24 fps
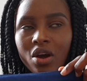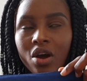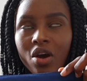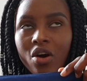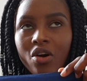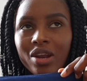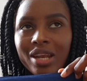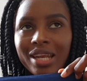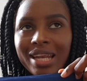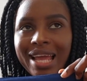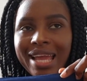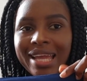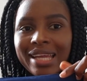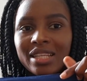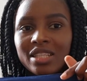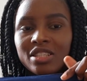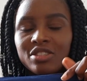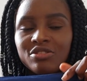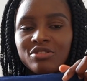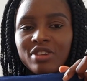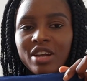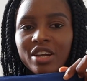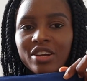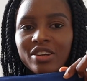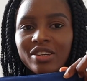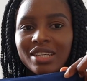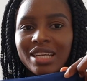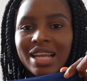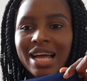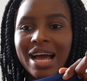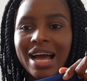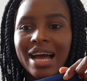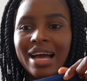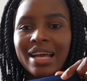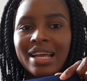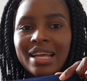unlike the
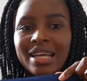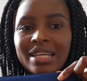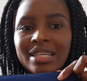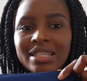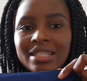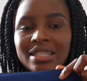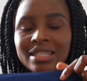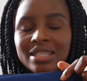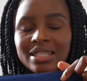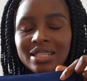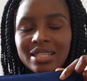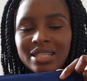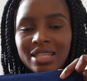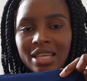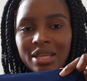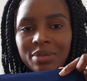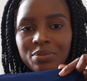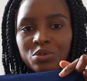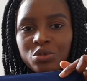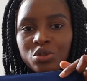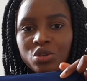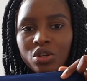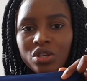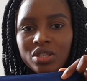regular seams